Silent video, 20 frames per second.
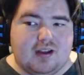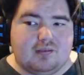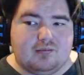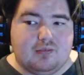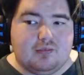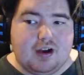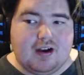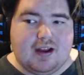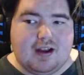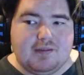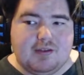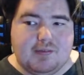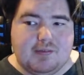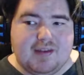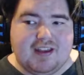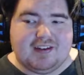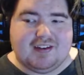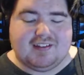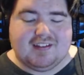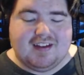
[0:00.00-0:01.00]
Where have you
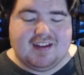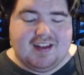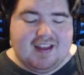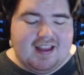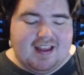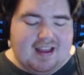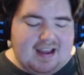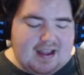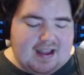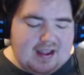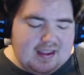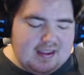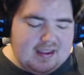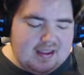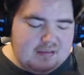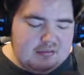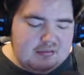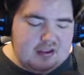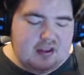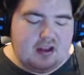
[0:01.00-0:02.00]
been? I have
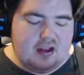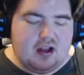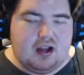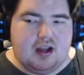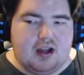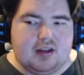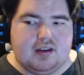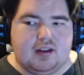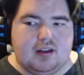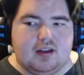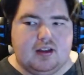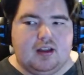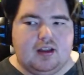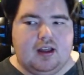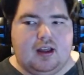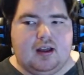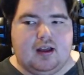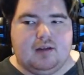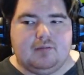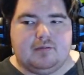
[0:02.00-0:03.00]
been gone
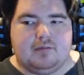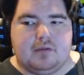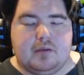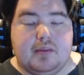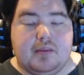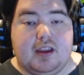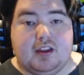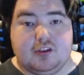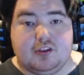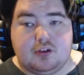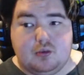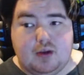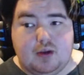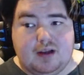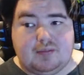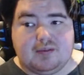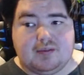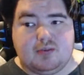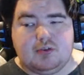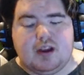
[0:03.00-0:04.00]
um, from the
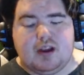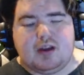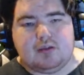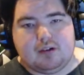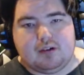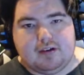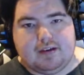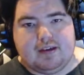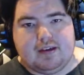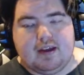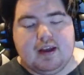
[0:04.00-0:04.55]
interwebs. Well, not really.